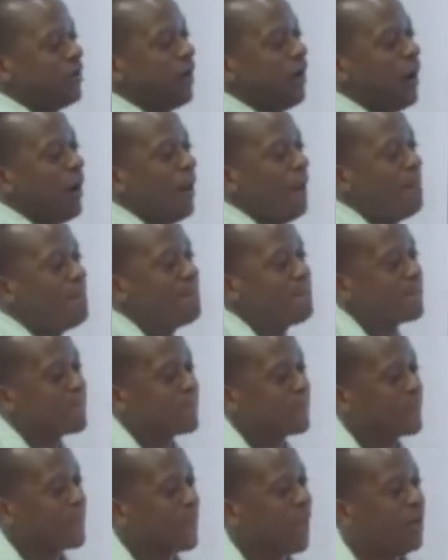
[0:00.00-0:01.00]
um,
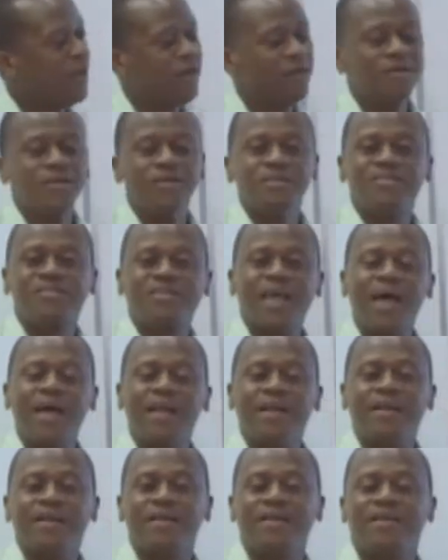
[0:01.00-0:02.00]

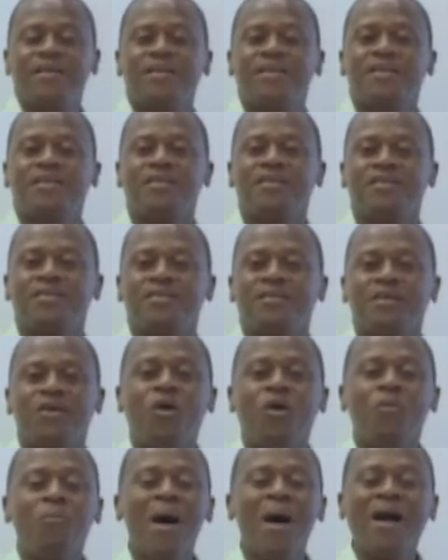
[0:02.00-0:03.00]
style
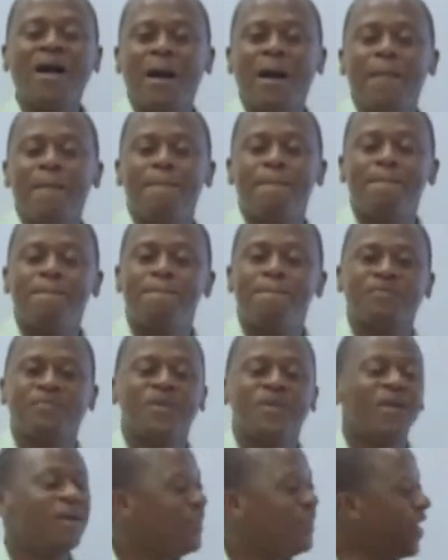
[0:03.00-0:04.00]
or marker.
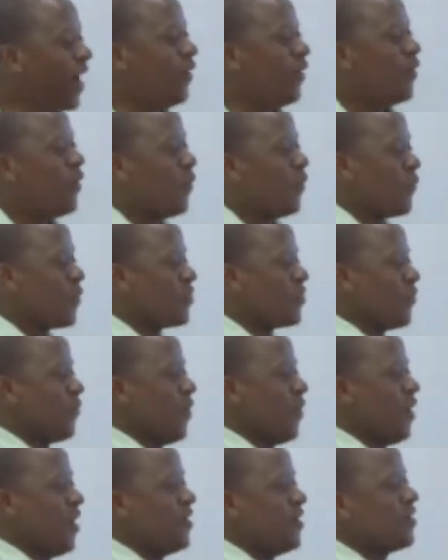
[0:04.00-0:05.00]
Now, with the
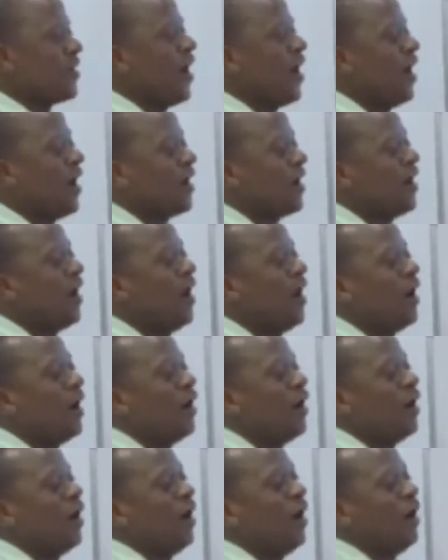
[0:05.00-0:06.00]
word uh, uh,
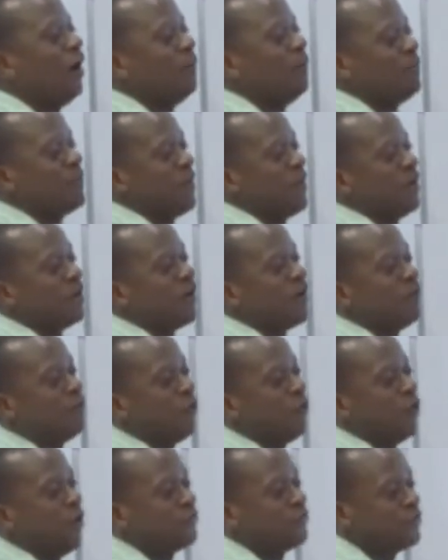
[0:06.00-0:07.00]
uh,
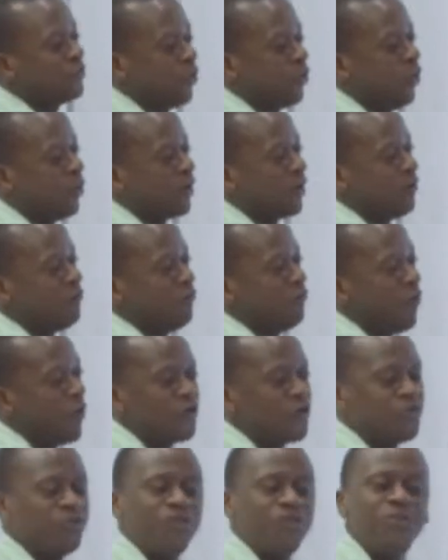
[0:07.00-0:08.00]
graphological or
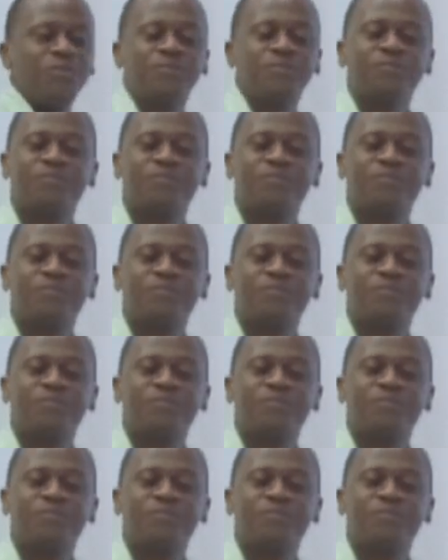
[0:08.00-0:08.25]
graphology,